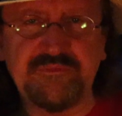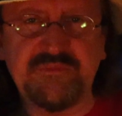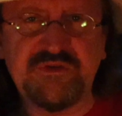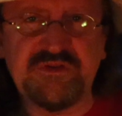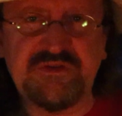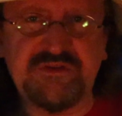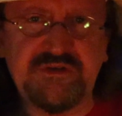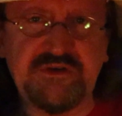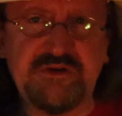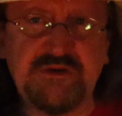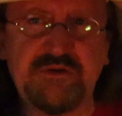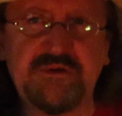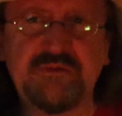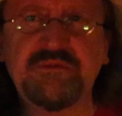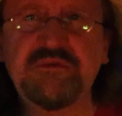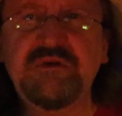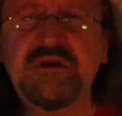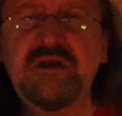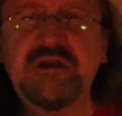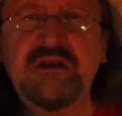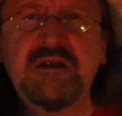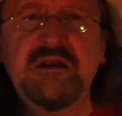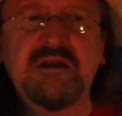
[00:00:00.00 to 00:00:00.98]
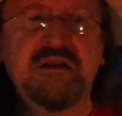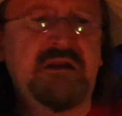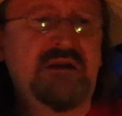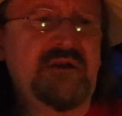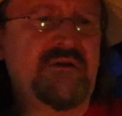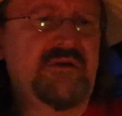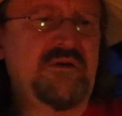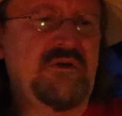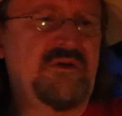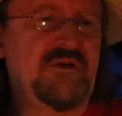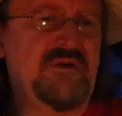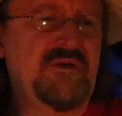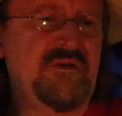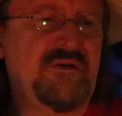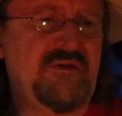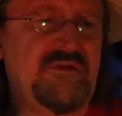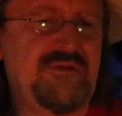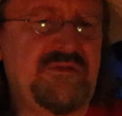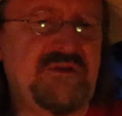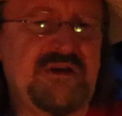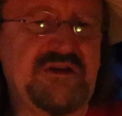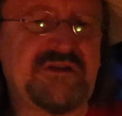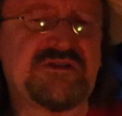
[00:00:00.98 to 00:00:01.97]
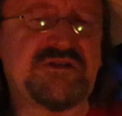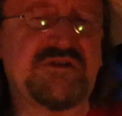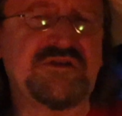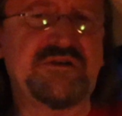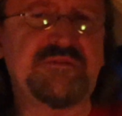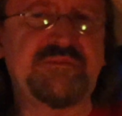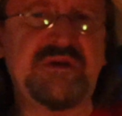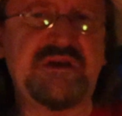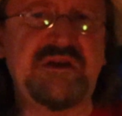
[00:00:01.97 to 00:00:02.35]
So it's going to